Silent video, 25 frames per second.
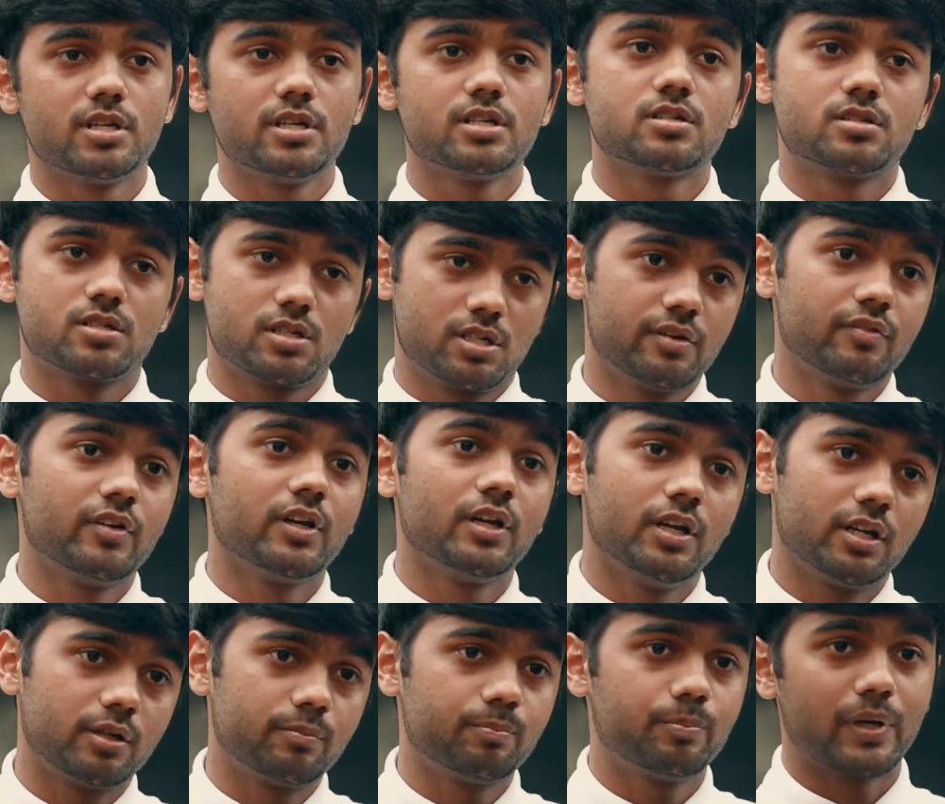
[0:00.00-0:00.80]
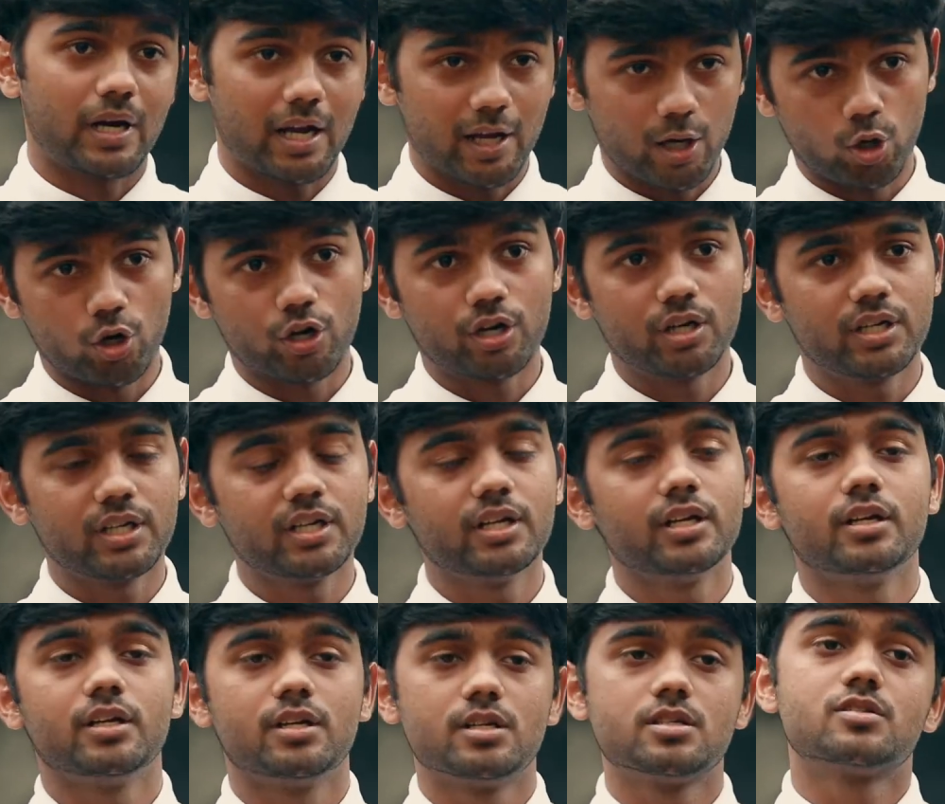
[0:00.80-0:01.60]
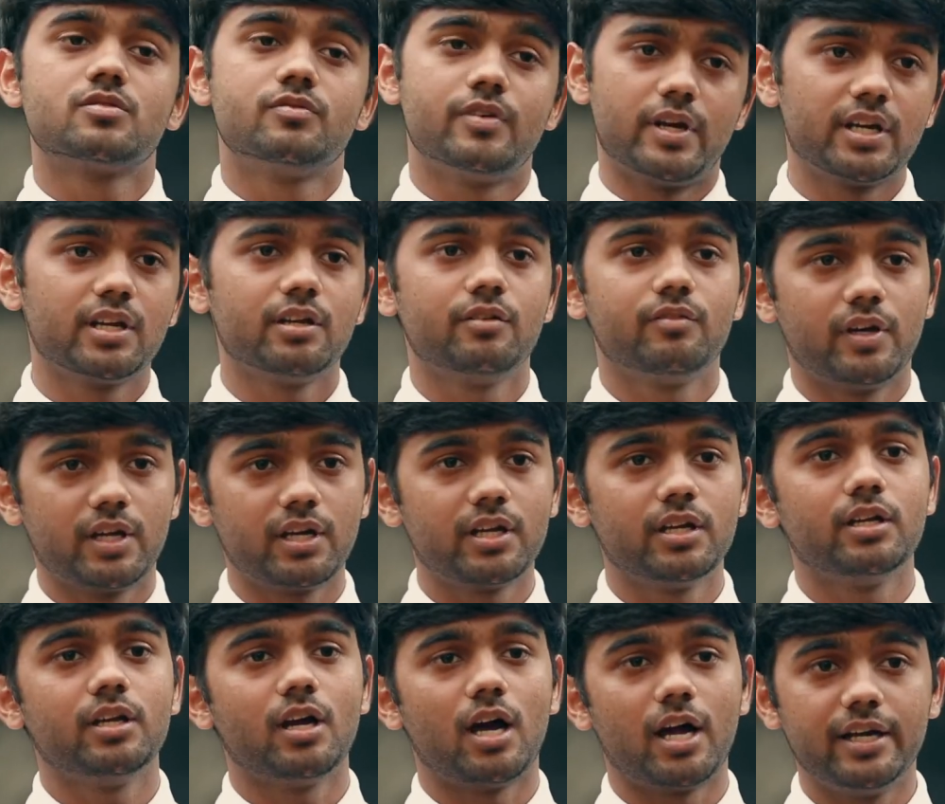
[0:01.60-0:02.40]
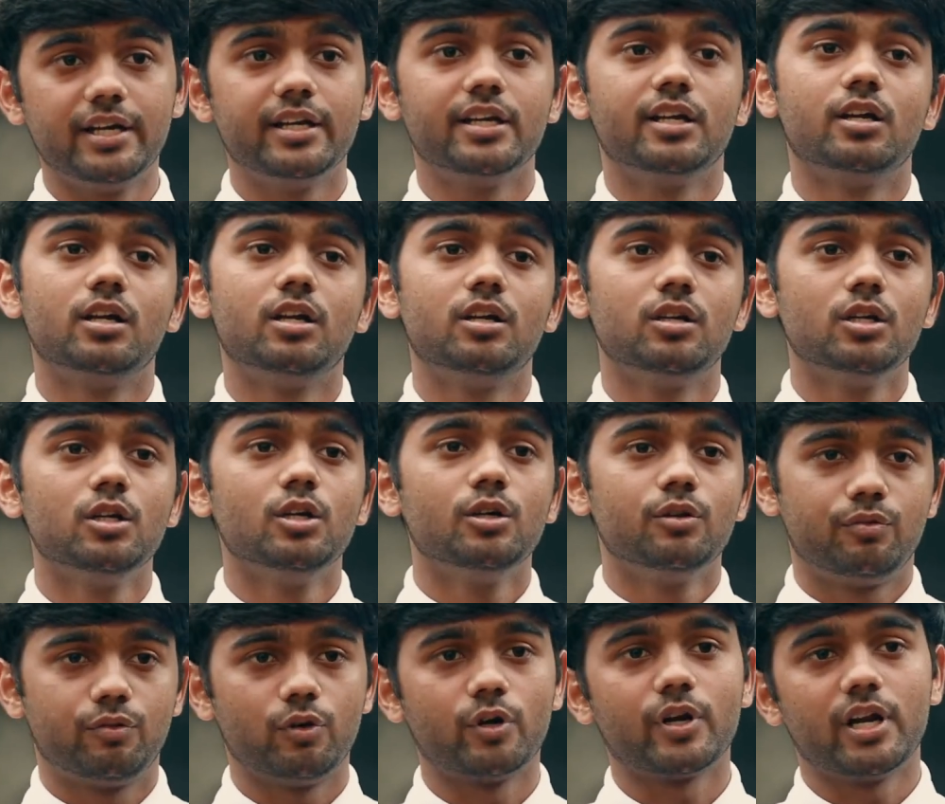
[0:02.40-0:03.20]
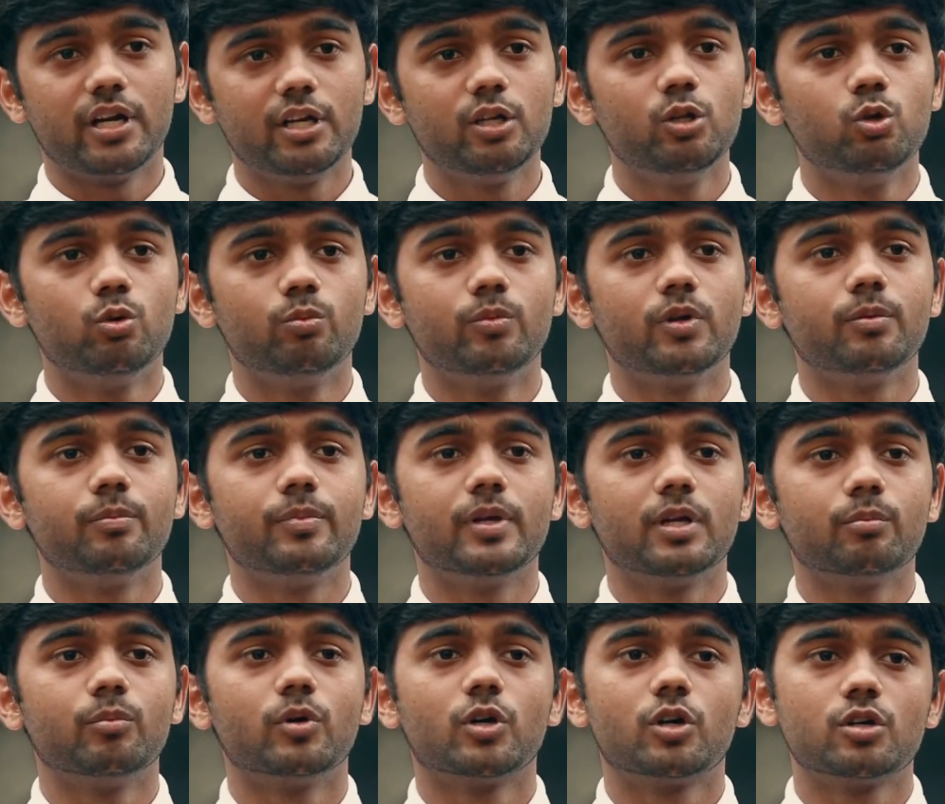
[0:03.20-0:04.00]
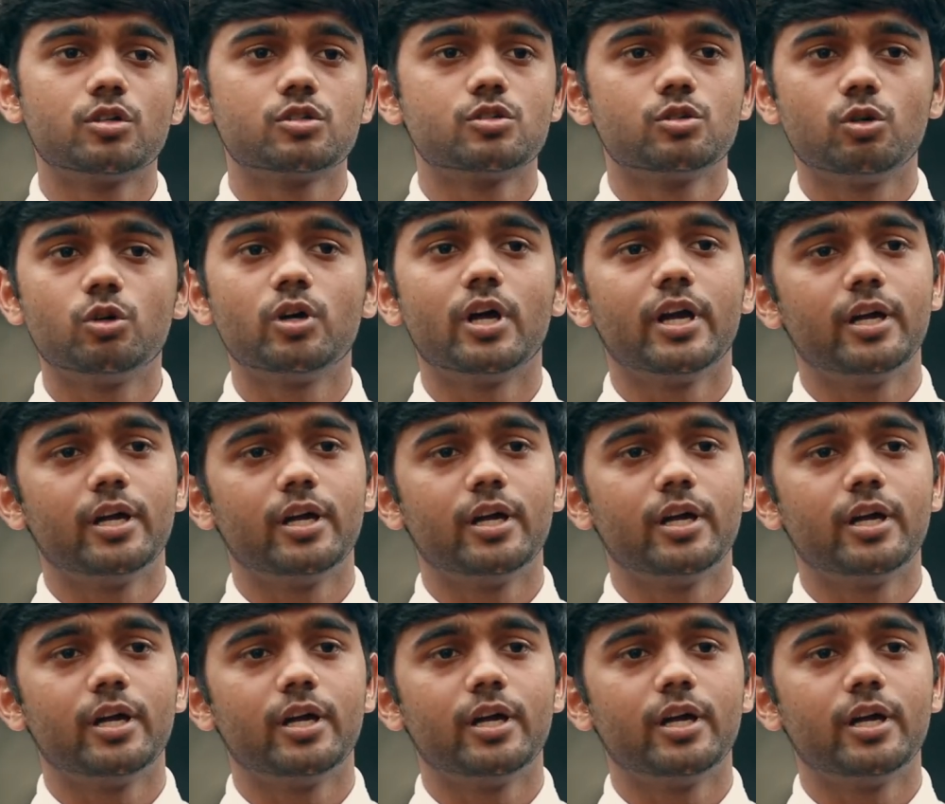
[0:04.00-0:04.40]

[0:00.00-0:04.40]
is giving it priority is very, very ideal for any human being, because, you know,